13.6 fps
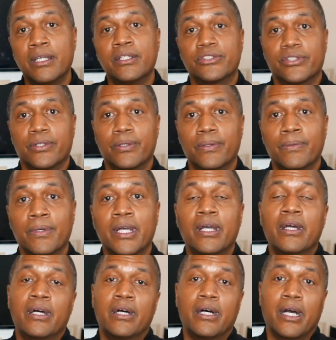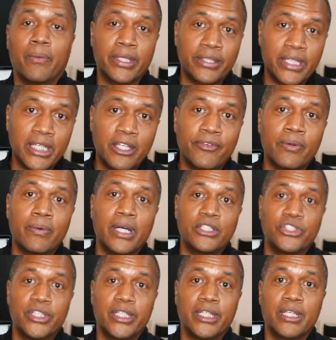So I want to thank you for
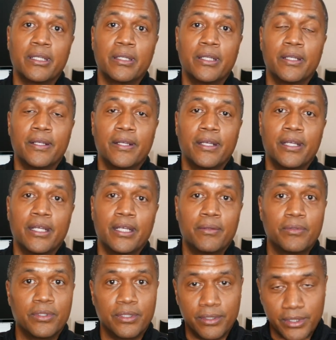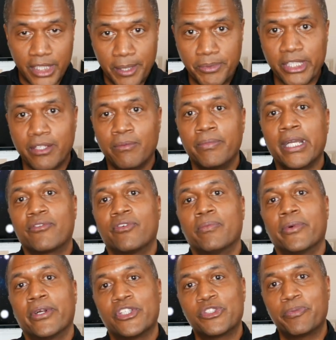watching. Keep checking back for
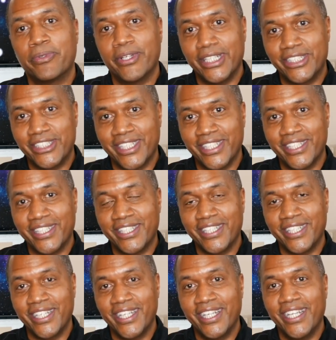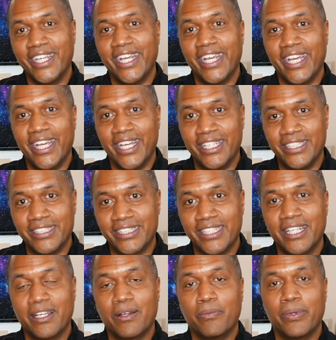more inspiration. And
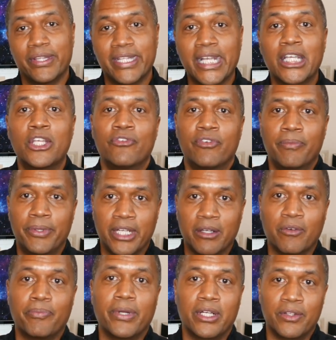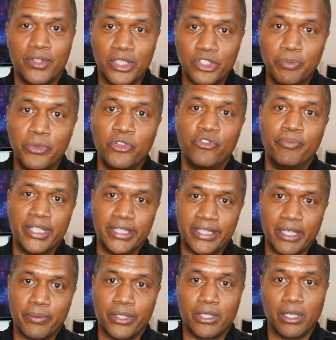we thank you for being a part of this movement that
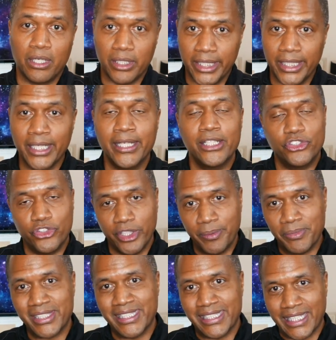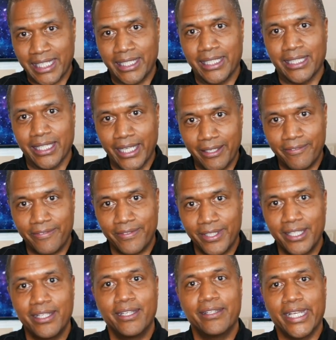we're calling Dreams, Design, and Life.
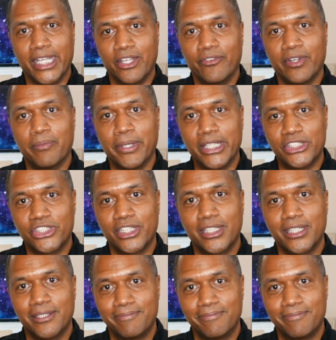Thank you very much.